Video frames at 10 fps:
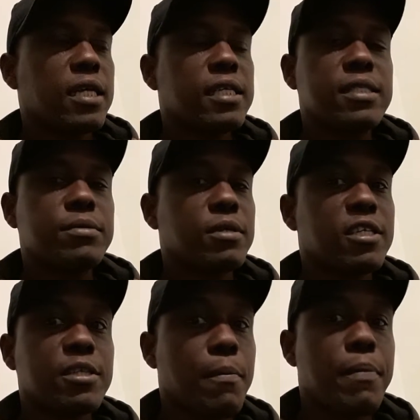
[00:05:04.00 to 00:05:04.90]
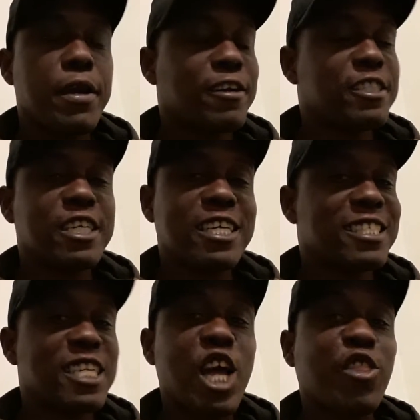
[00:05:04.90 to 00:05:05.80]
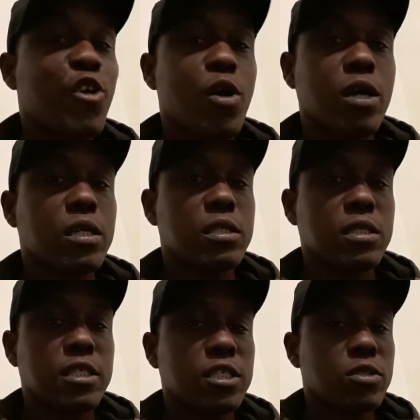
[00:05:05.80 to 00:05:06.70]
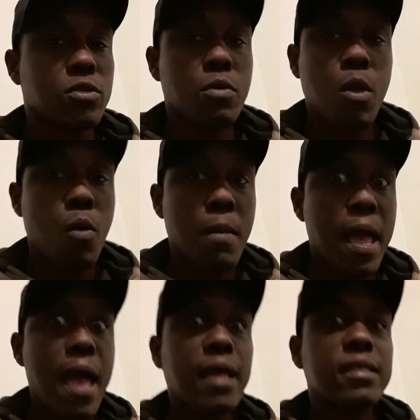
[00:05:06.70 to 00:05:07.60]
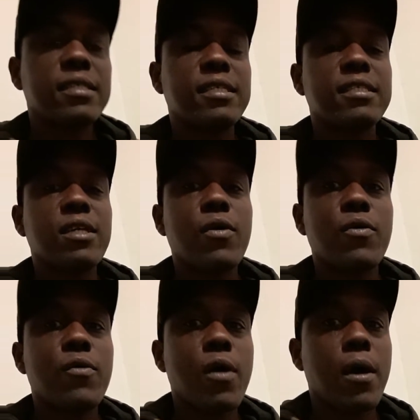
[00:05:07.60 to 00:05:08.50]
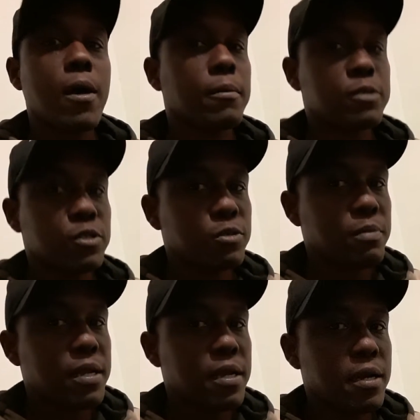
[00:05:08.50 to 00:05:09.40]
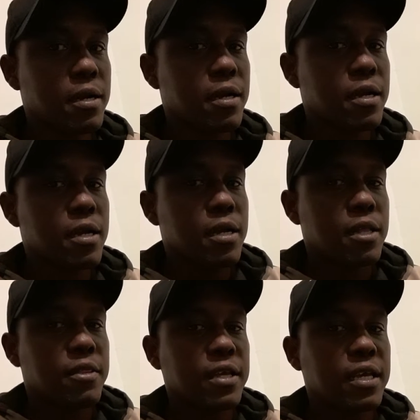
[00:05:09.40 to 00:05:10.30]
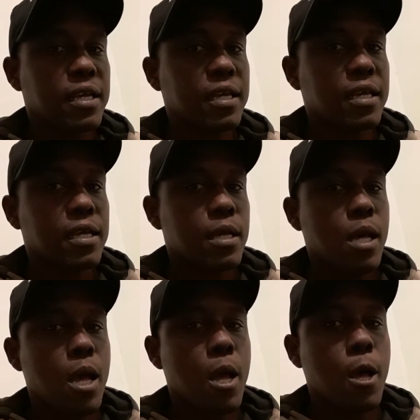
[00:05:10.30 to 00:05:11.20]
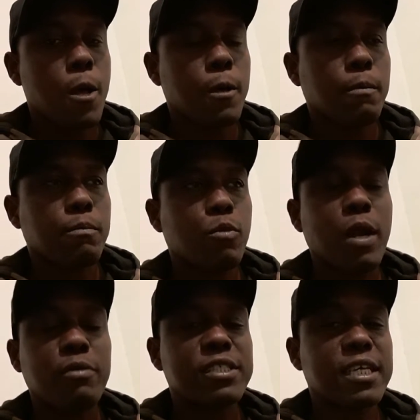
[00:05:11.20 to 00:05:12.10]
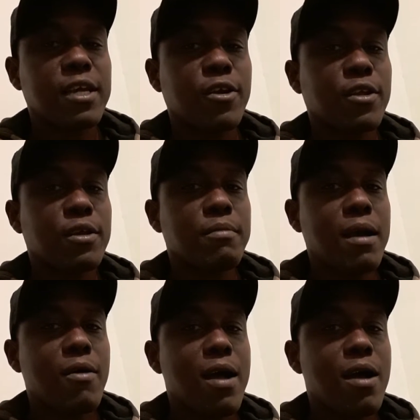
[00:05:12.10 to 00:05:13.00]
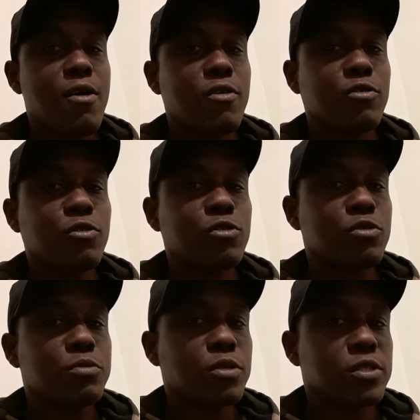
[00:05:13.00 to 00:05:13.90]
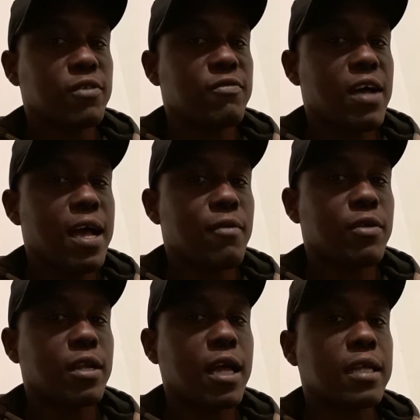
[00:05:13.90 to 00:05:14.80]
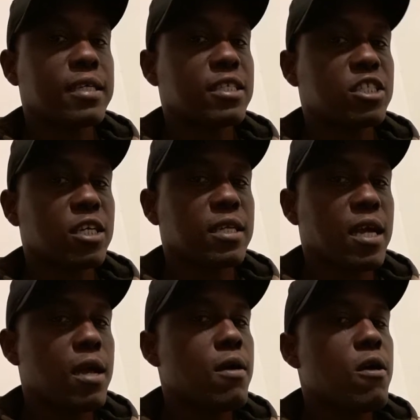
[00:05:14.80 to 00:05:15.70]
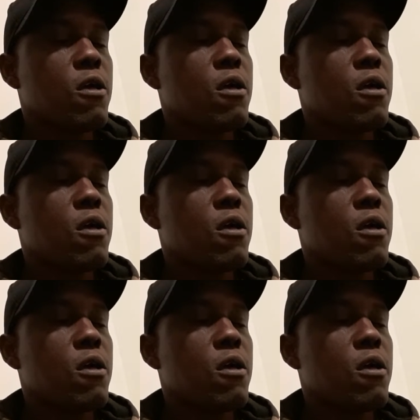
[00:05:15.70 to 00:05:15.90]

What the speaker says: it's a bigger change than I thought. The digital nomads, this whole social media thing. What I was saying earlier about how YouTube's gonna survive when a lot of things shut down.